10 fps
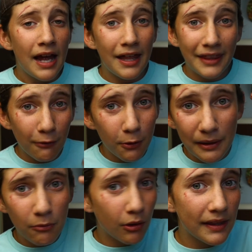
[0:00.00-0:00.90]
and that would
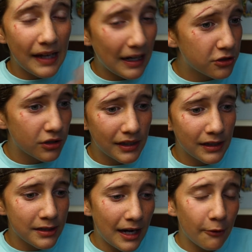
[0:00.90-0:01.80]
be one of the extra
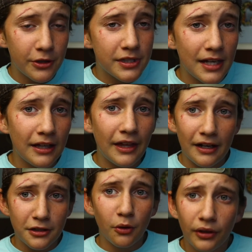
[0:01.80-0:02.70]
things I would say that I
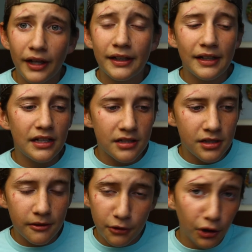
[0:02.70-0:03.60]
don't like,
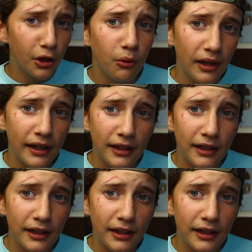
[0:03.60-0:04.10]
is the low light